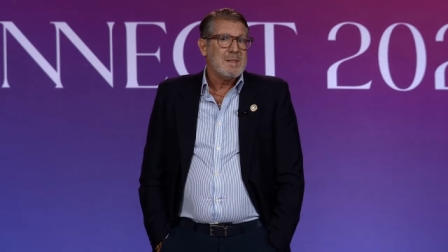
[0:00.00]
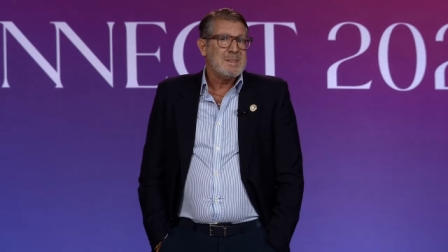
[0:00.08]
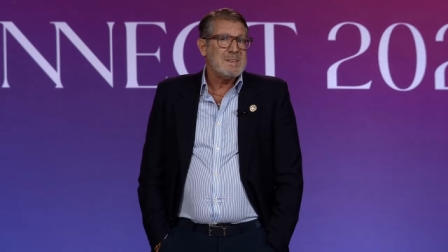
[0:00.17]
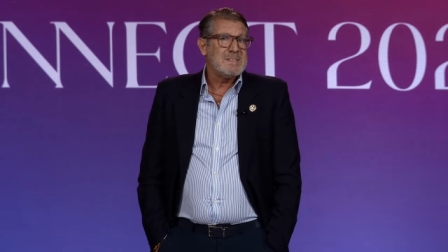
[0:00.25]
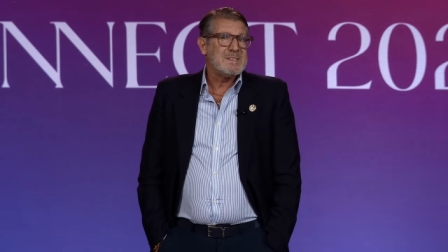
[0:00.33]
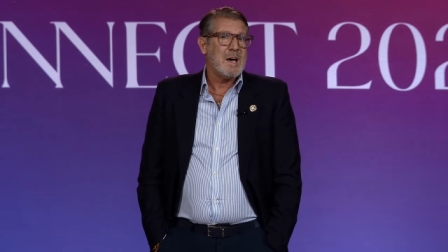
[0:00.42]

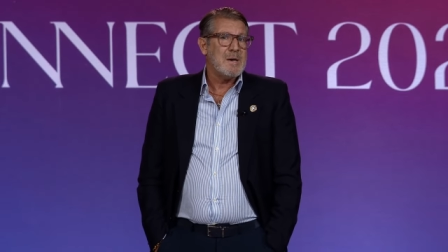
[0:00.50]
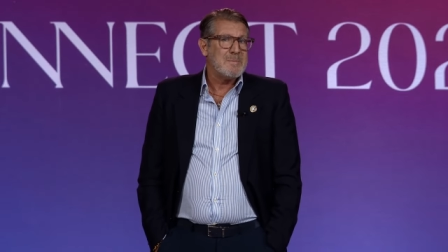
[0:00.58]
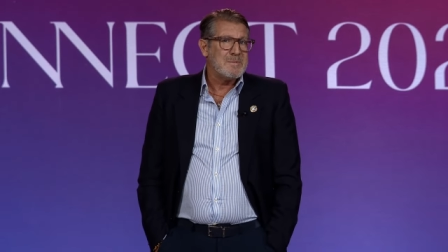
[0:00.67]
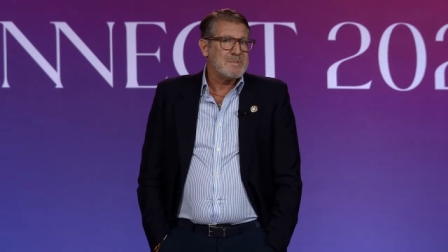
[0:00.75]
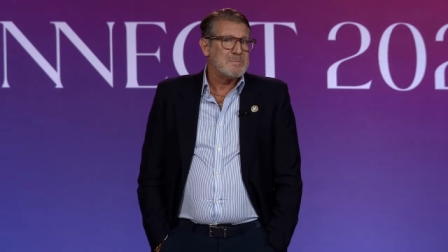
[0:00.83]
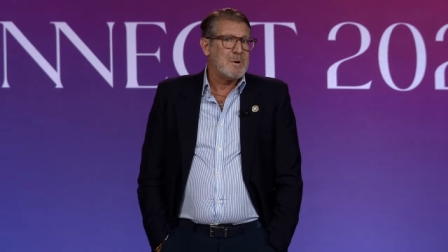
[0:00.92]
These
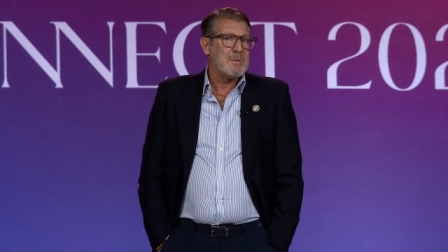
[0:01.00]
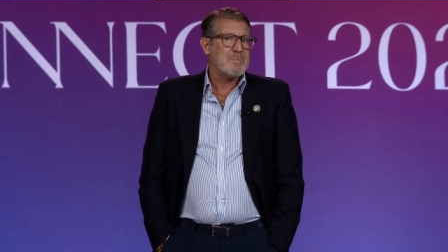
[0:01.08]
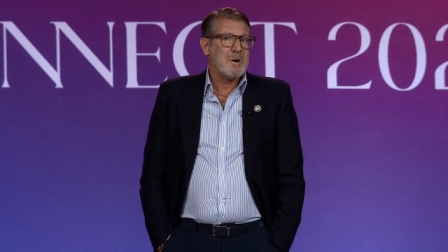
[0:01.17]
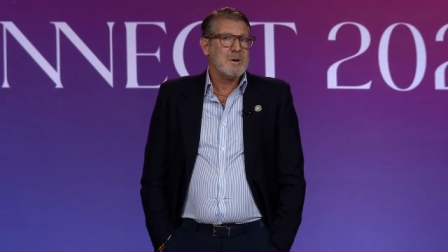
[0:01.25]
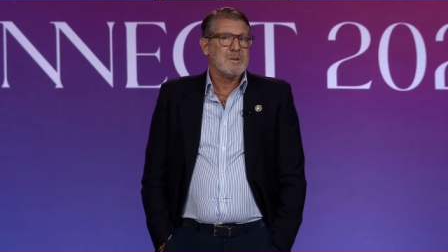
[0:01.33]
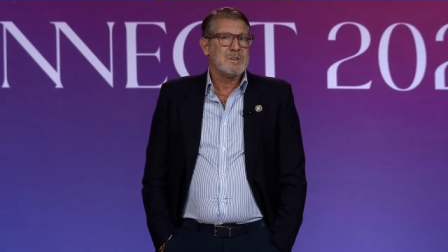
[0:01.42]
type of smart
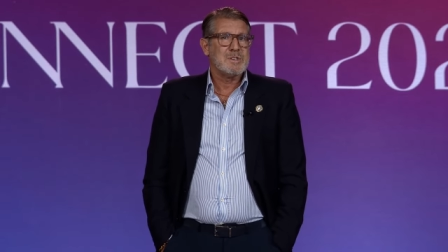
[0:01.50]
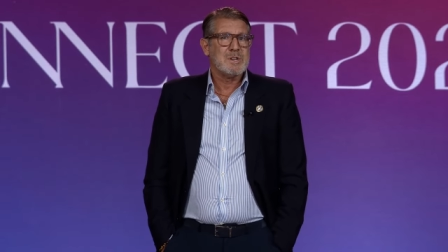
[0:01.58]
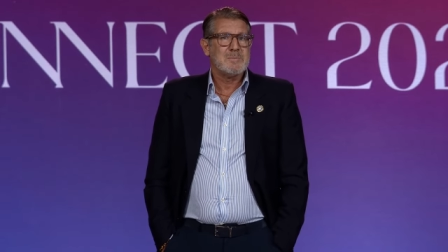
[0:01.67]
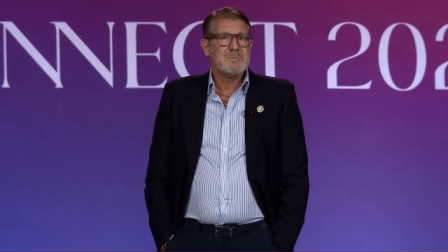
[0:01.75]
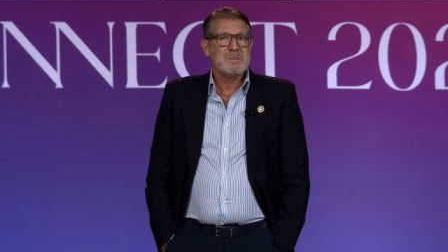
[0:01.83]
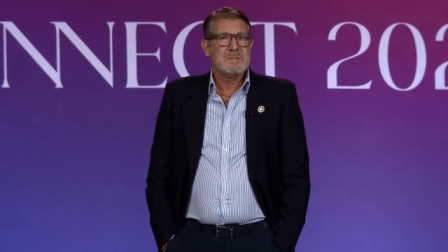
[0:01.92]

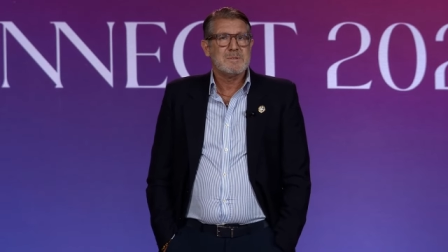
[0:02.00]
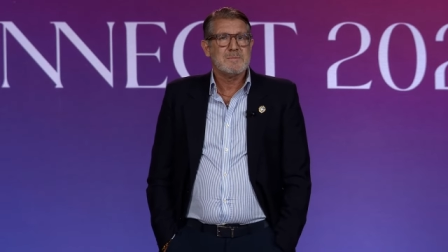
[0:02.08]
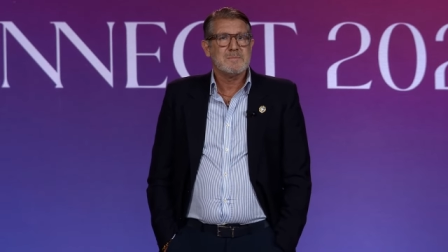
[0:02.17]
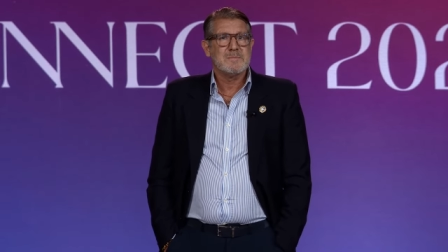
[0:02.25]
partnerships